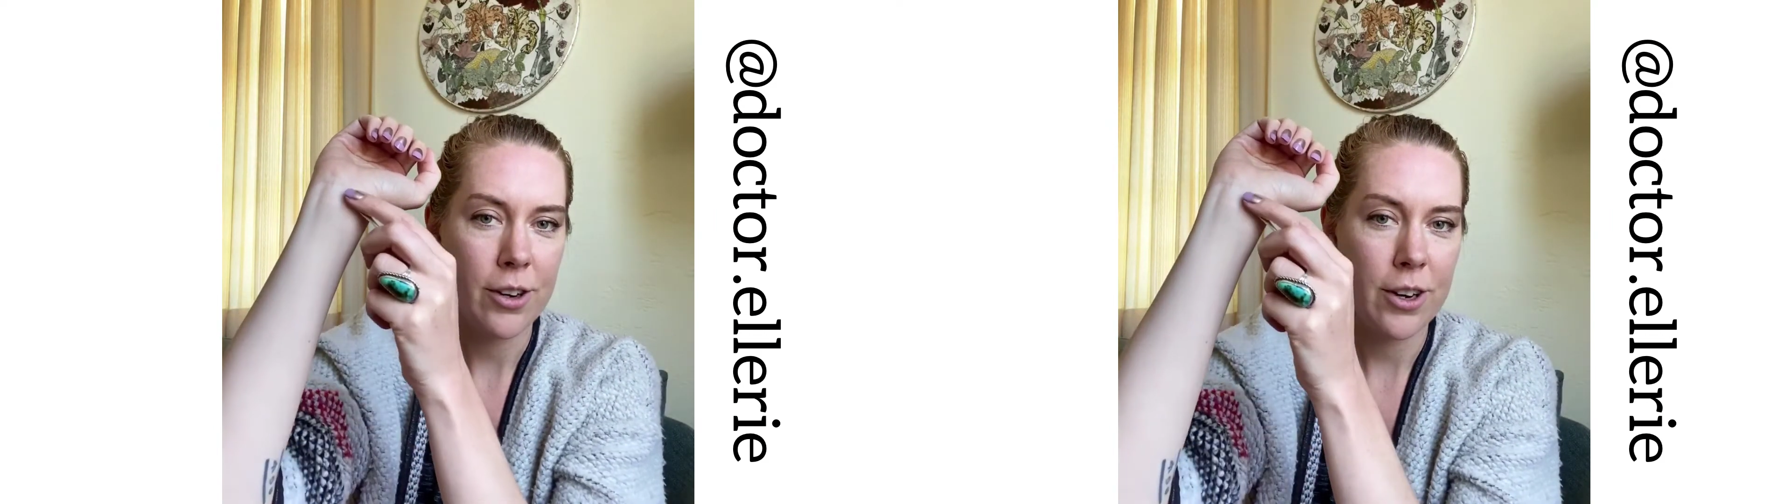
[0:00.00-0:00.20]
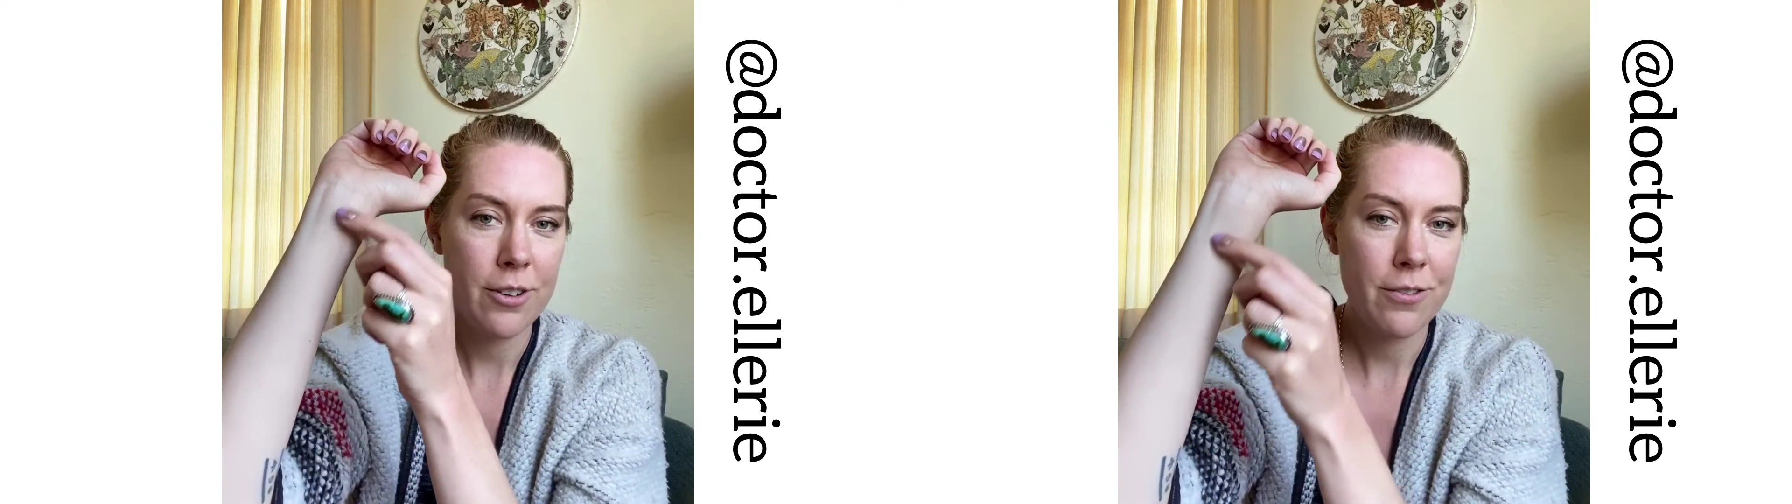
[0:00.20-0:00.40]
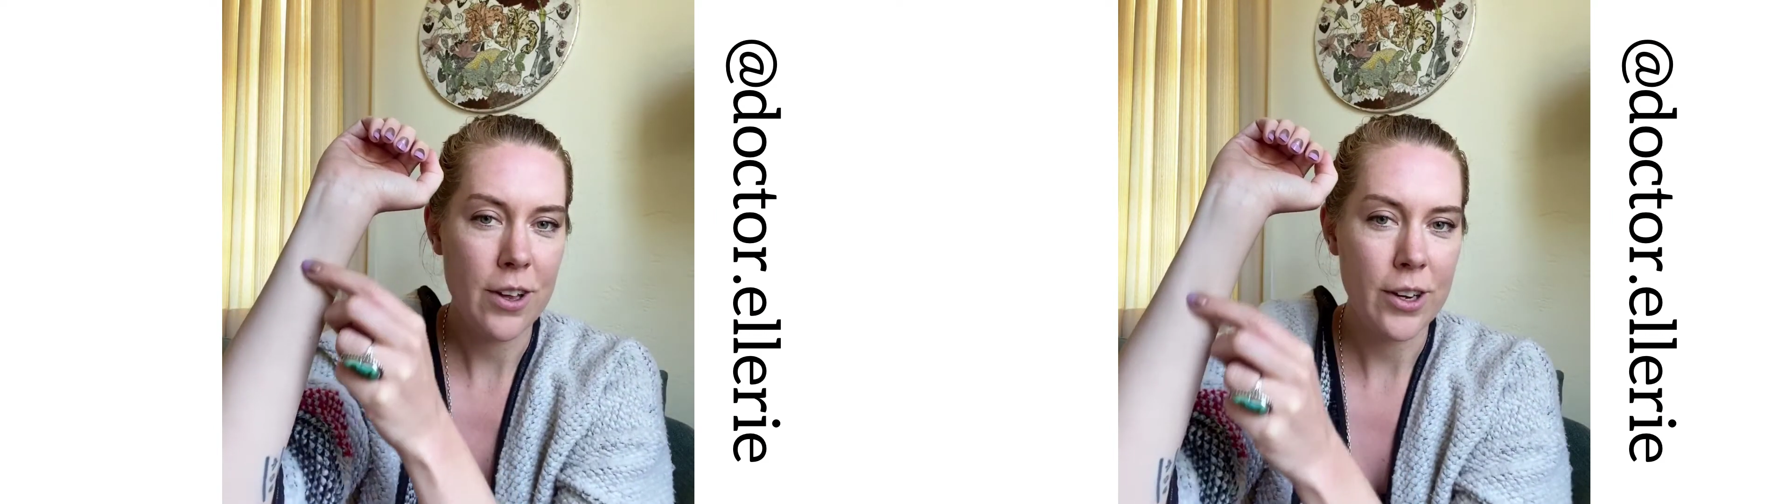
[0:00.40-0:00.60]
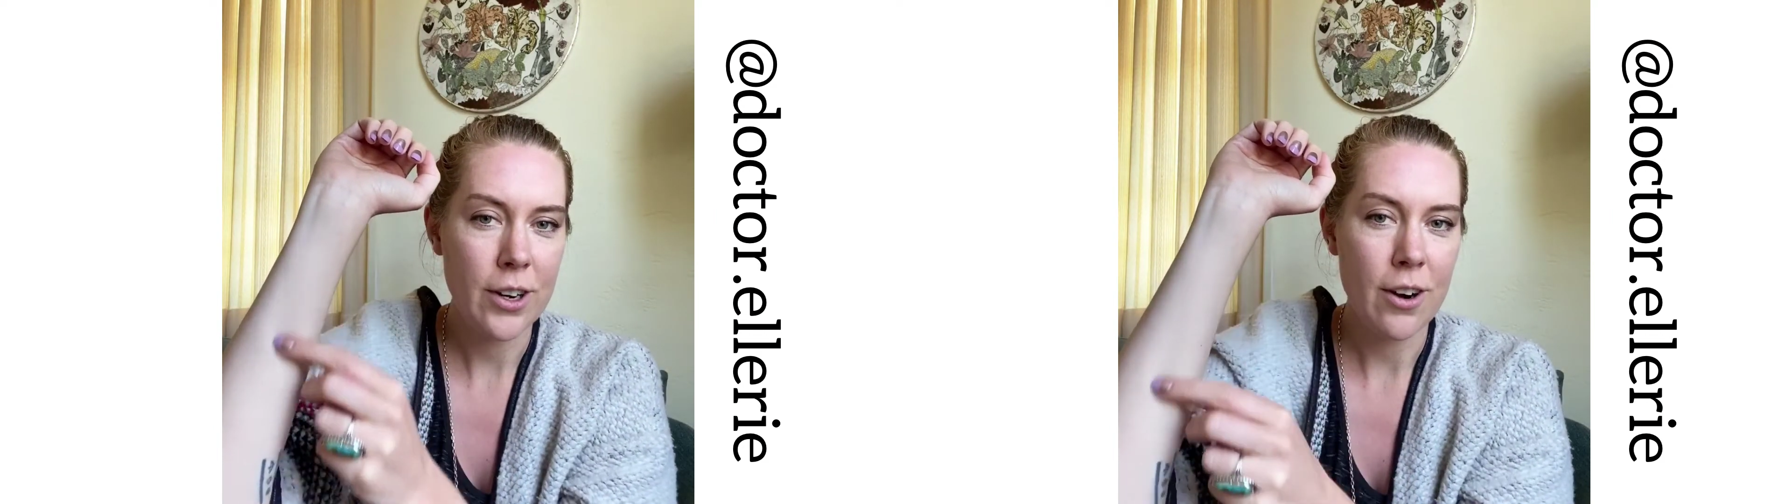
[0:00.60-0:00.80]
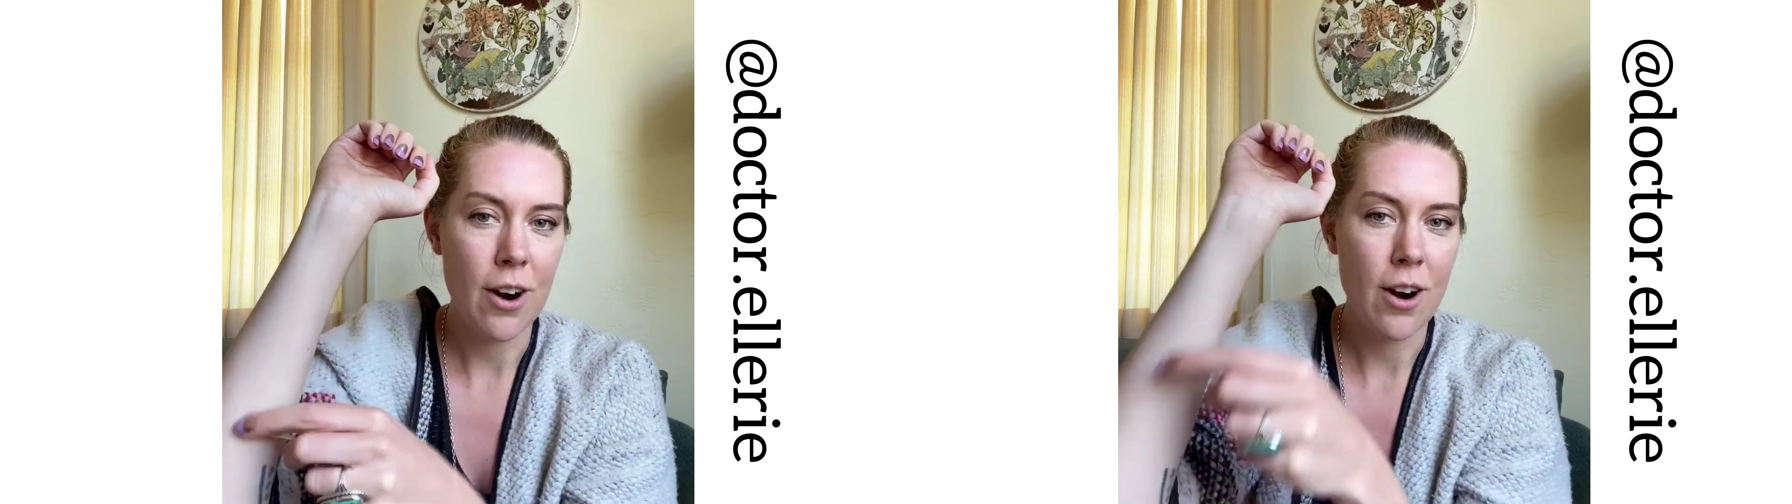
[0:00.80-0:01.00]
you felt
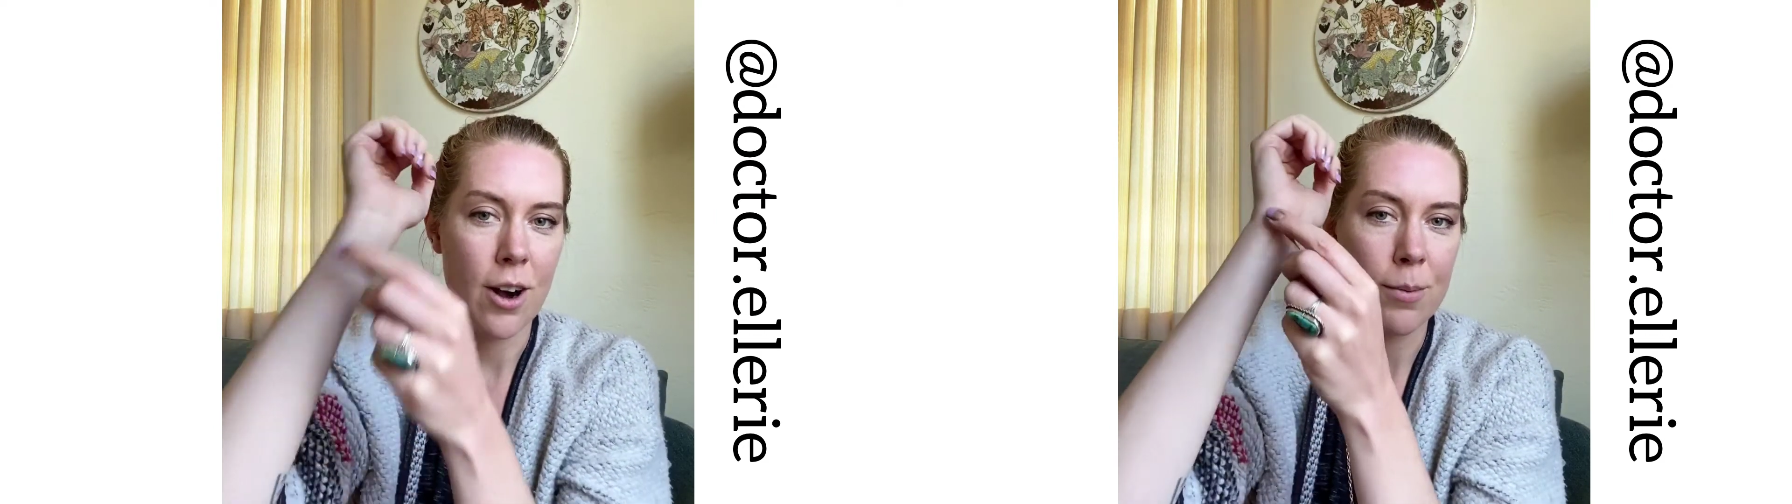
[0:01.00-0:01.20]
your arm,